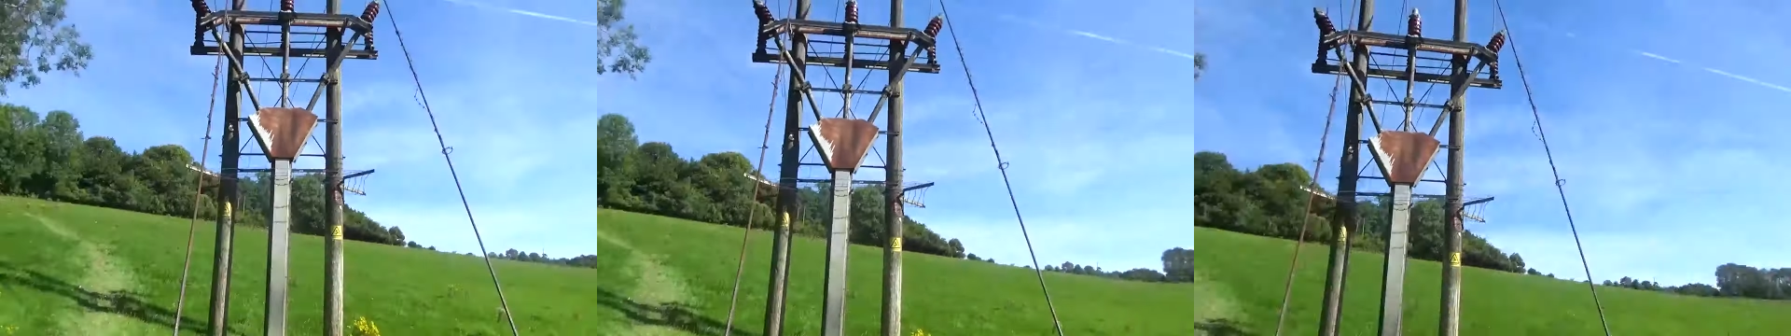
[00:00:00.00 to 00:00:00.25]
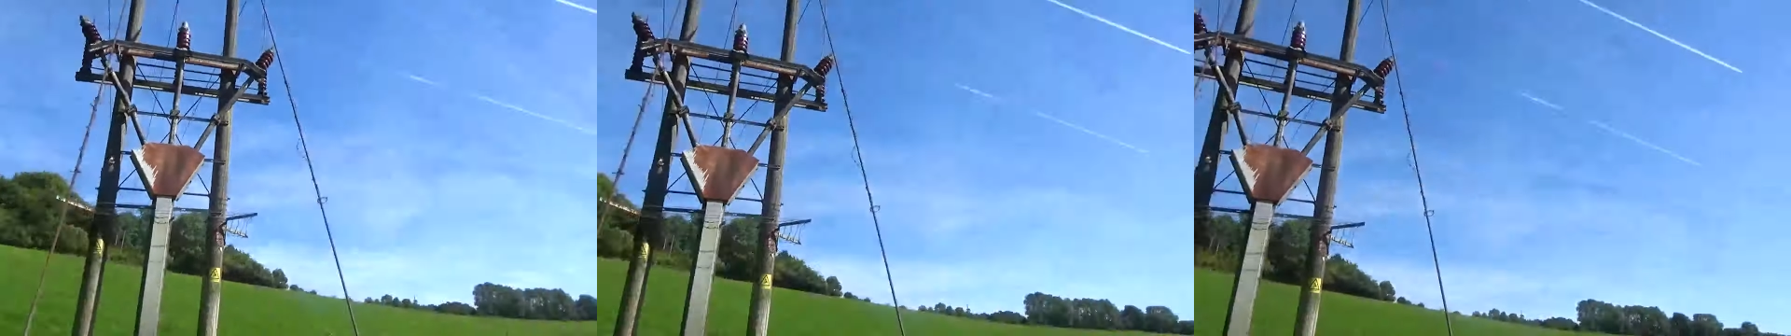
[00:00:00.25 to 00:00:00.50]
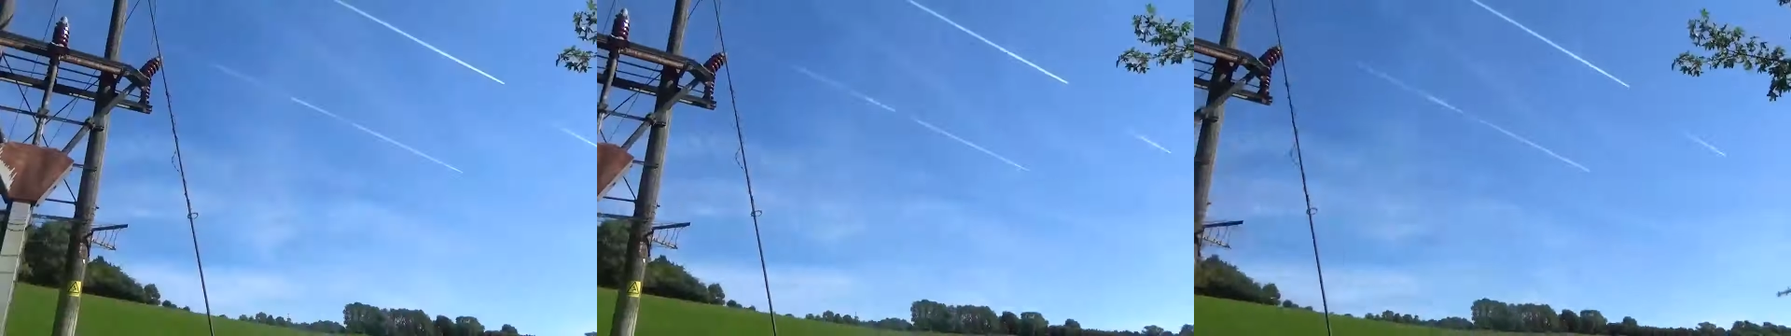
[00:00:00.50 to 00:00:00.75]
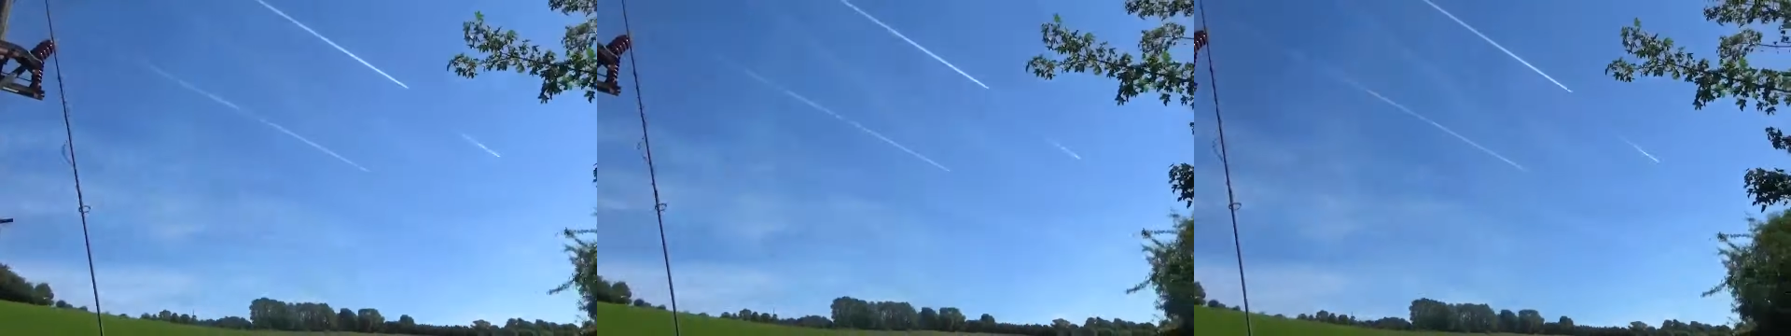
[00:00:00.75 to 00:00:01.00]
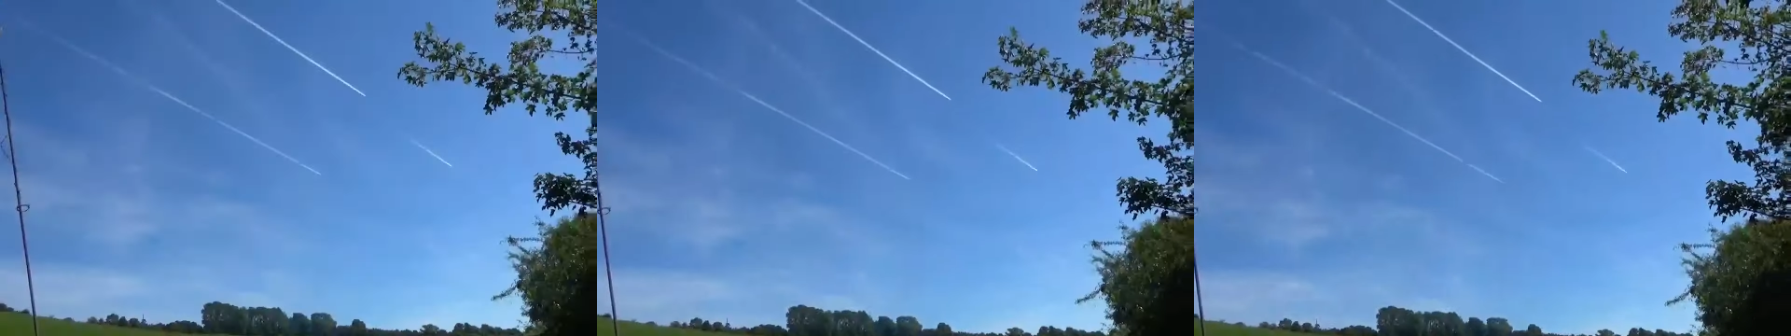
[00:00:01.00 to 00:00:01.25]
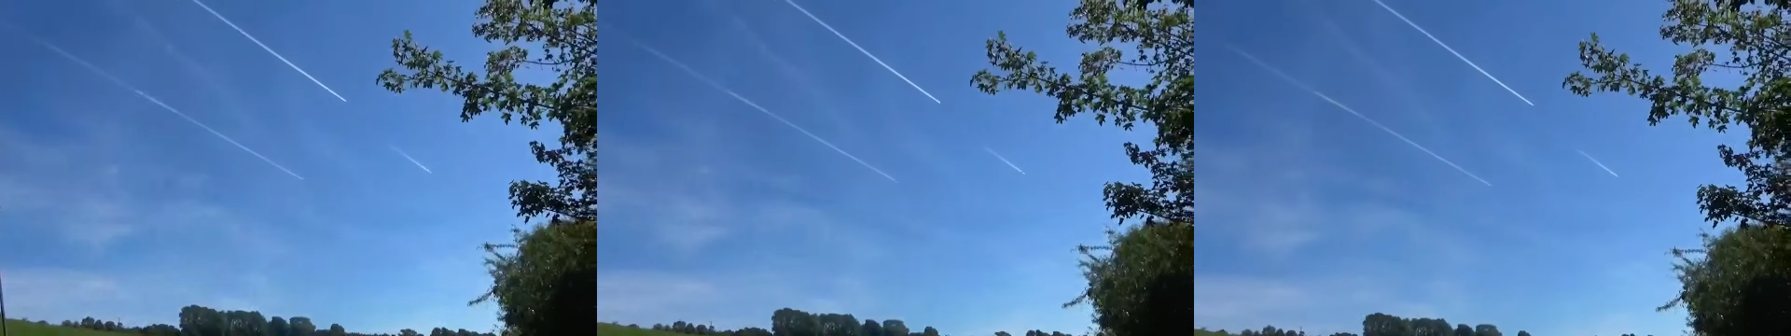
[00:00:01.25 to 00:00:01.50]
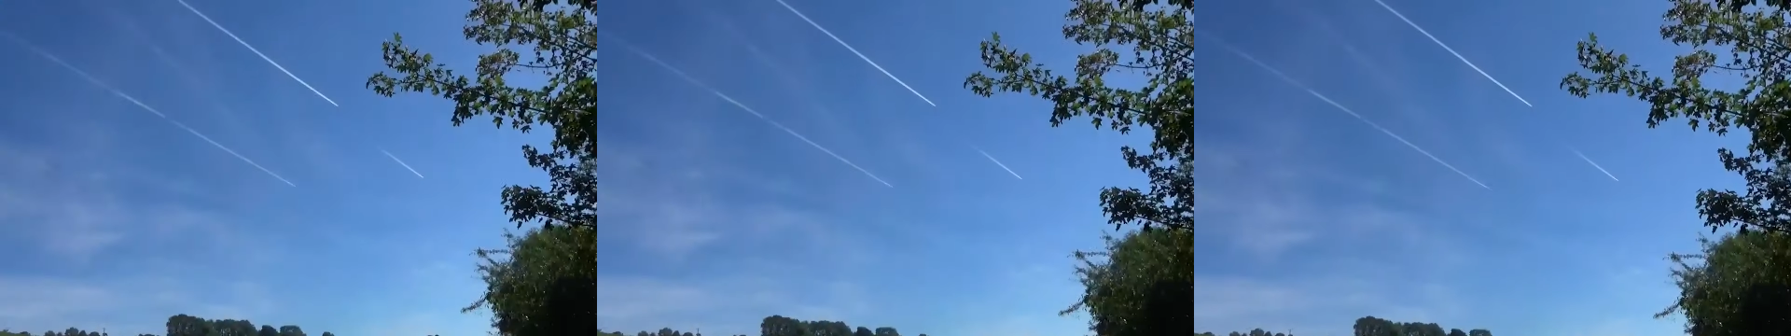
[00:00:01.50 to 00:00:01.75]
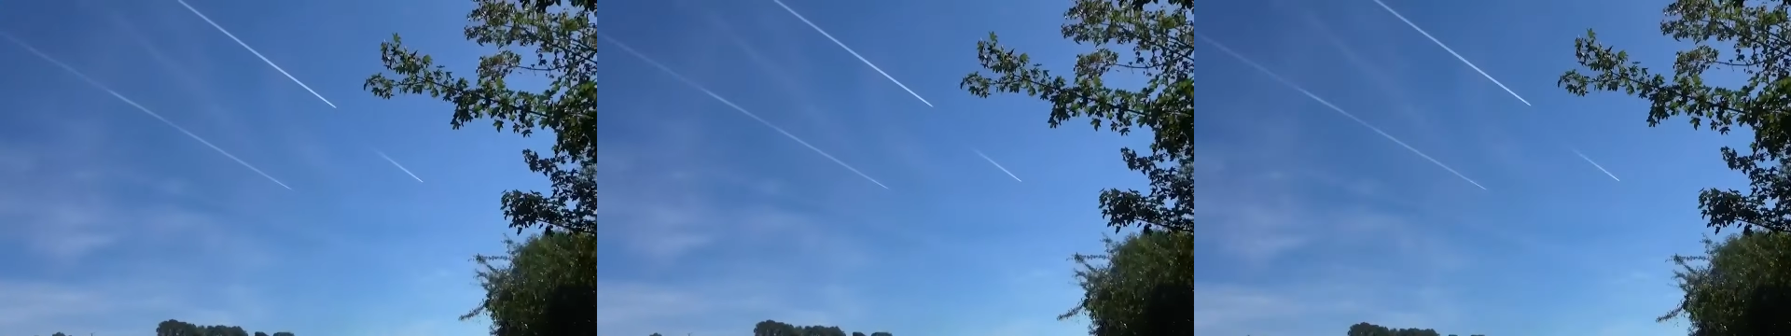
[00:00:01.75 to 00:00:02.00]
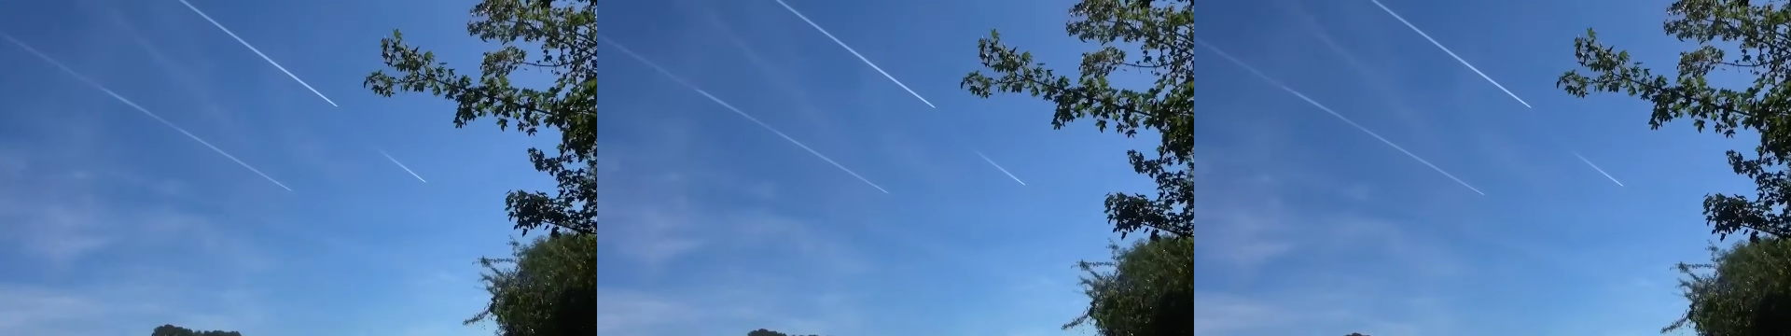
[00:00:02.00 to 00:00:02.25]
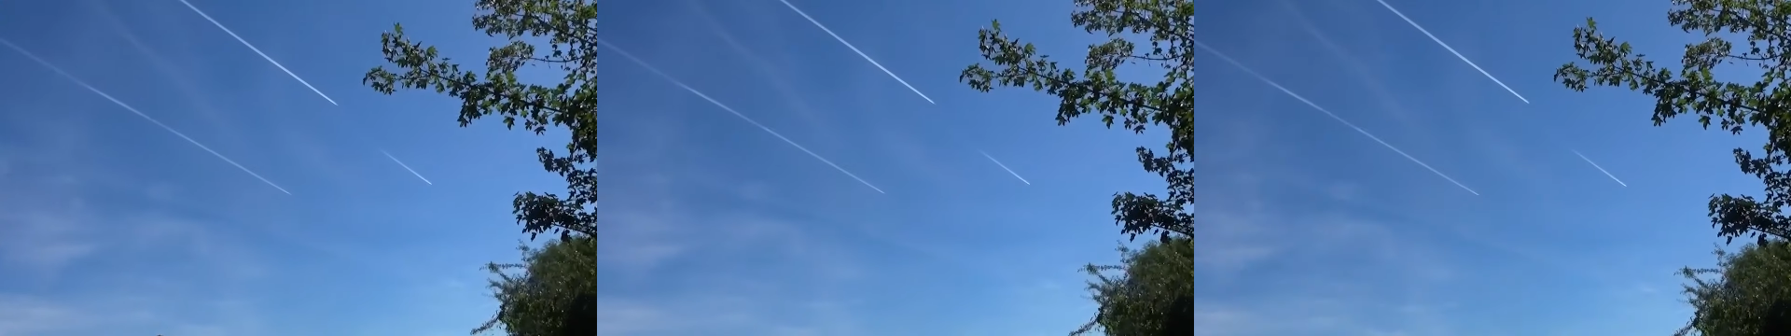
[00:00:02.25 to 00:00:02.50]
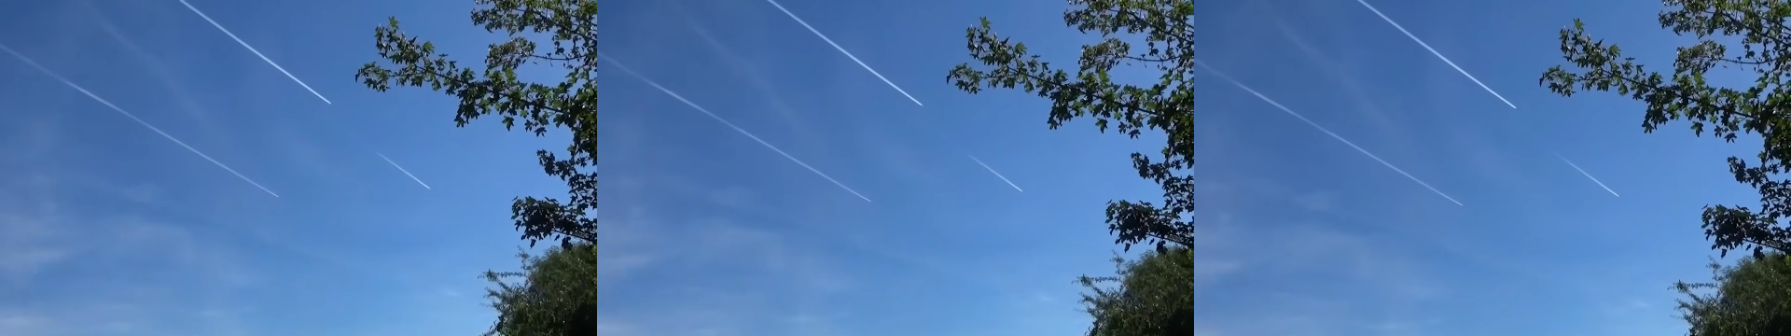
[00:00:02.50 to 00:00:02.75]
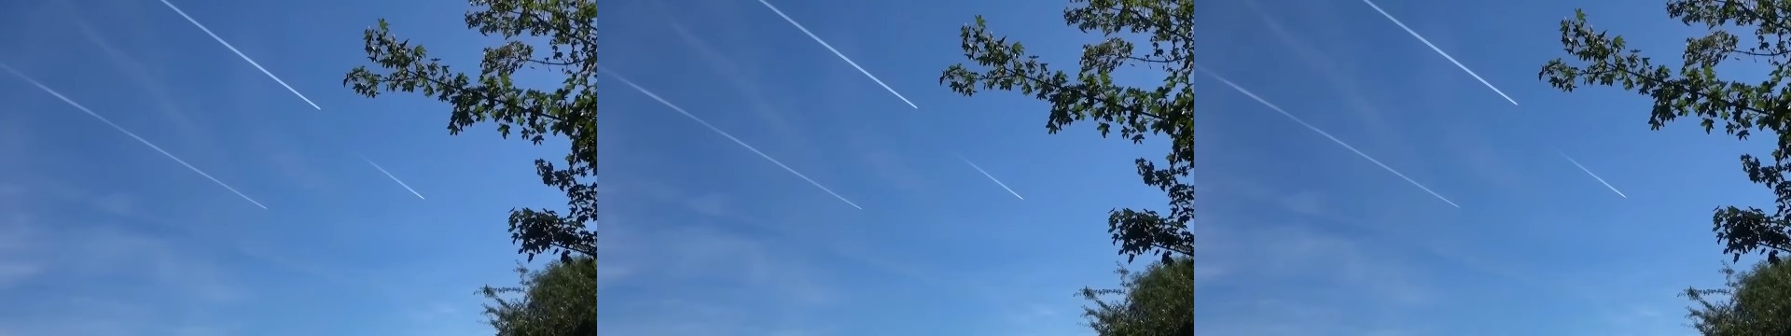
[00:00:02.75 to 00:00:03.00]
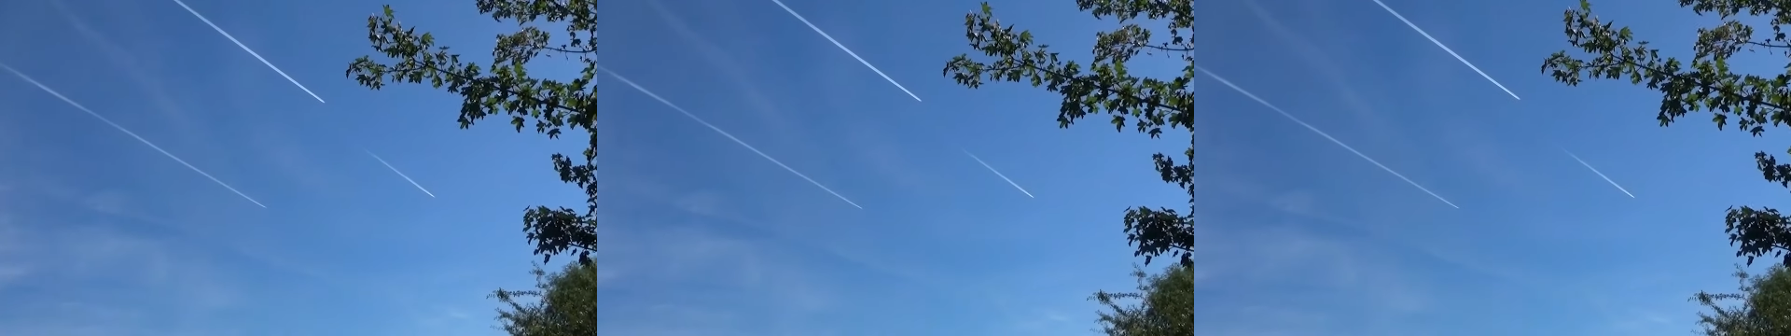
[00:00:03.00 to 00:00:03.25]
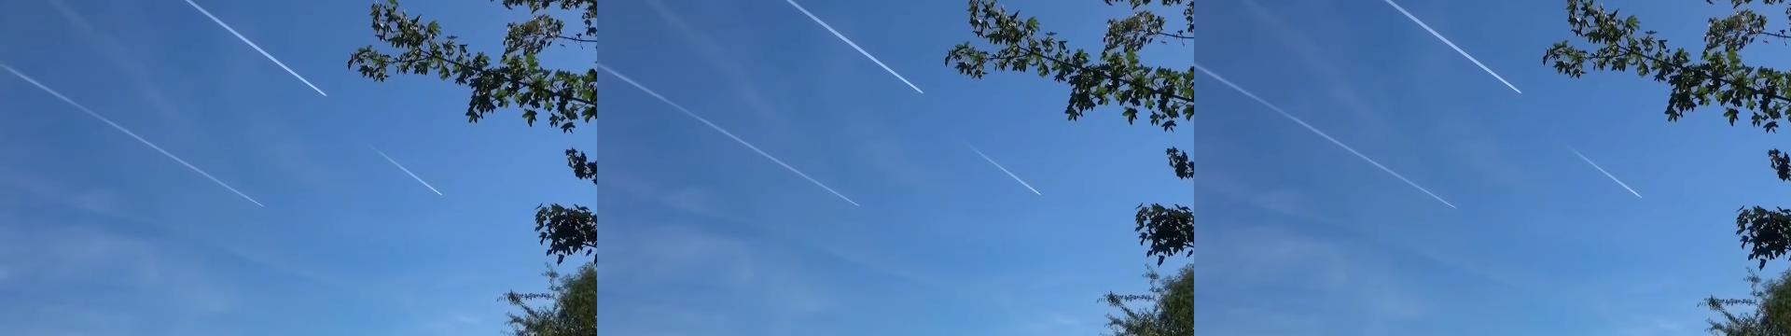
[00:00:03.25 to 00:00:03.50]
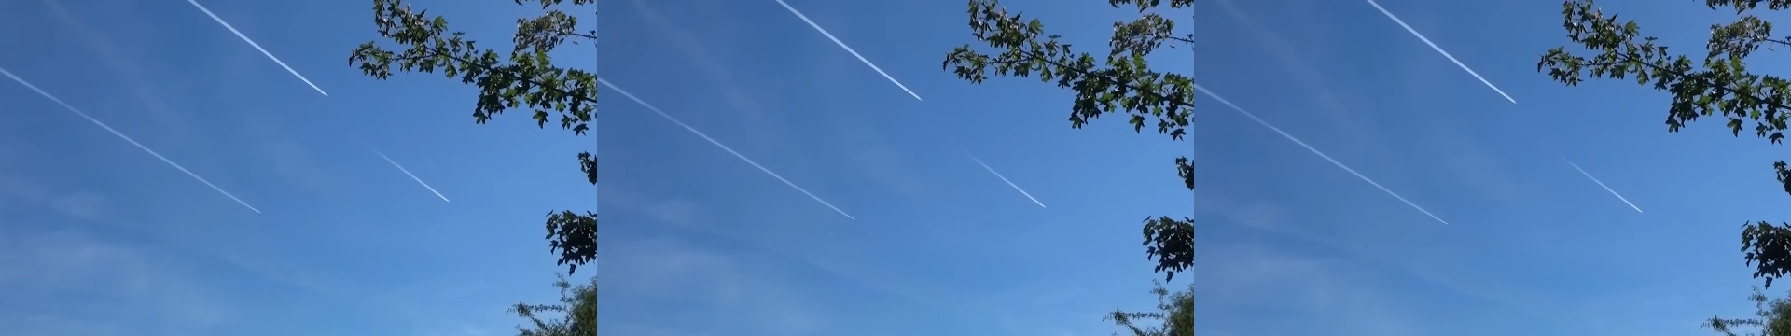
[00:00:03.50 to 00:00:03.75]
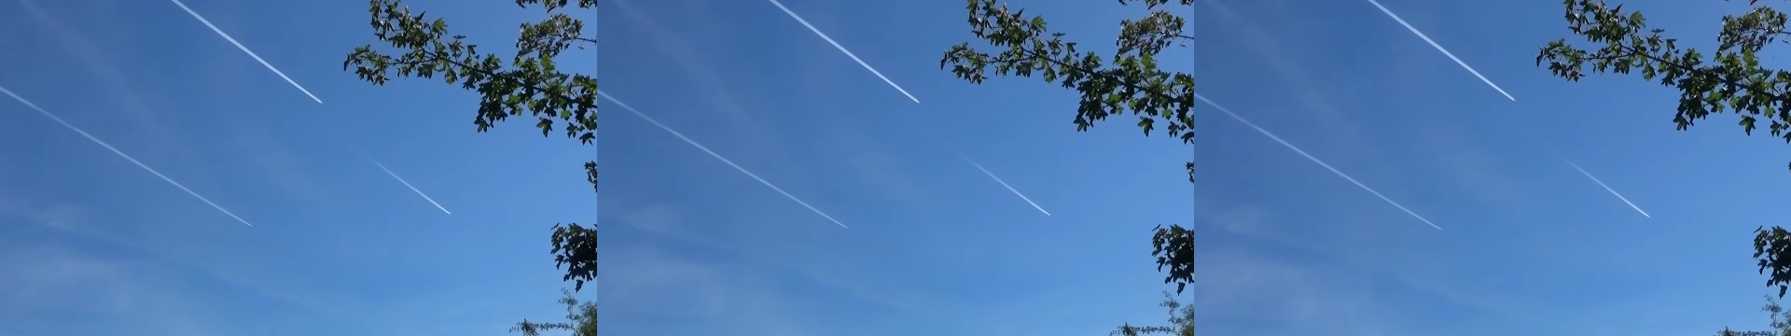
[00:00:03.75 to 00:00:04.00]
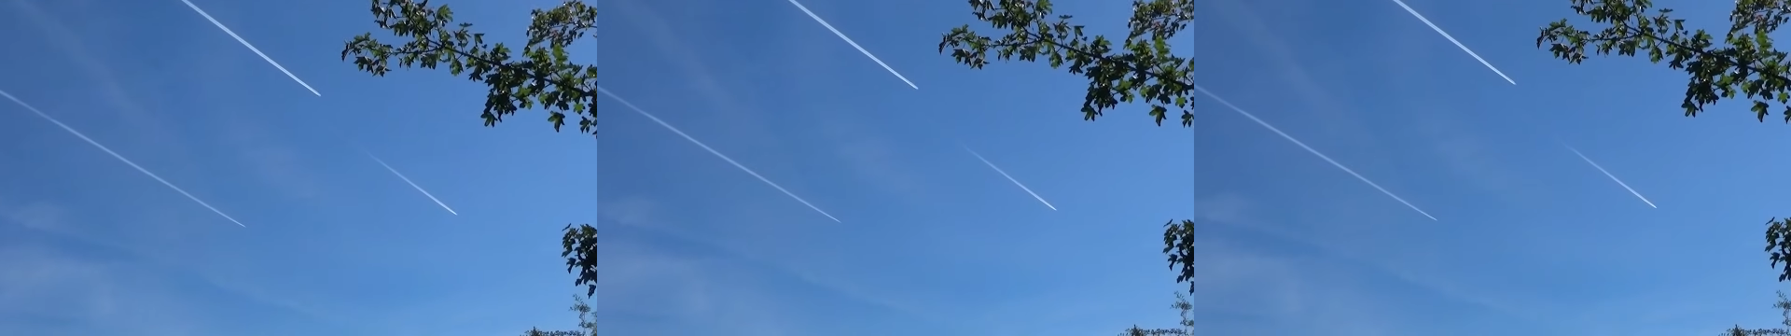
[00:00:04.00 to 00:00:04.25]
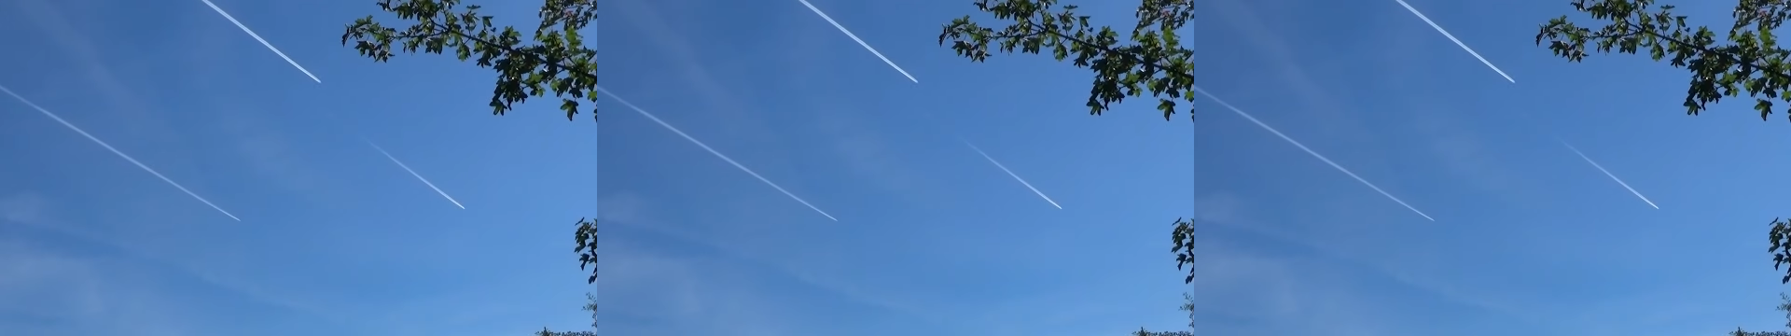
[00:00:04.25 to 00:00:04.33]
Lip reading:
[unreadable: no face in view]